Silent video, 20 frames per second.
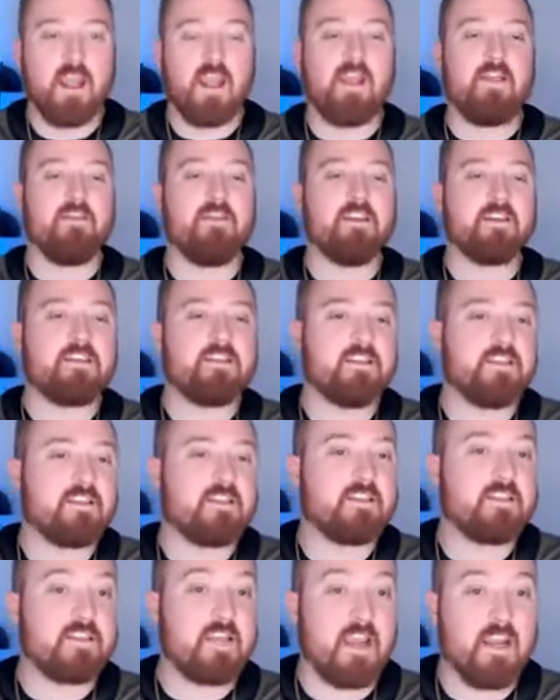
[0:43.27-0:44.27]
and this
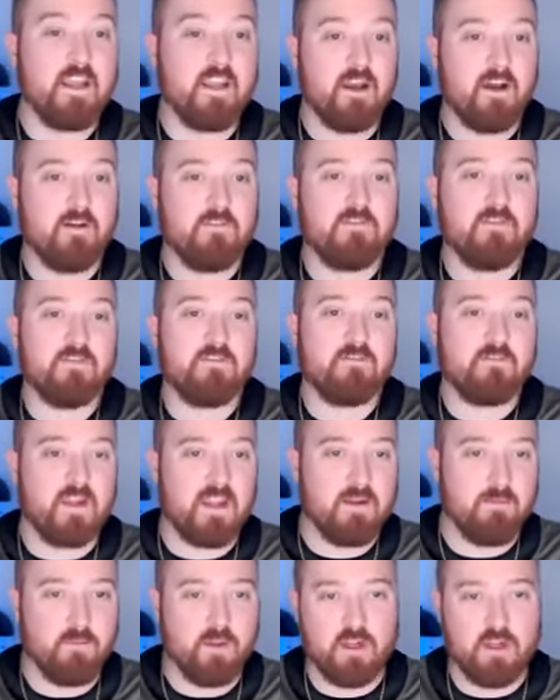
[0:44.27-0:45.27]
is State of the
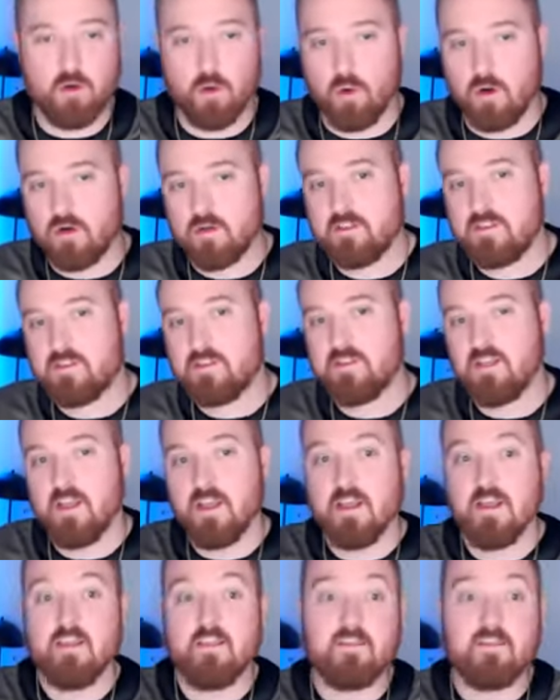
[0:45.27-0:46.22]
Family Courts.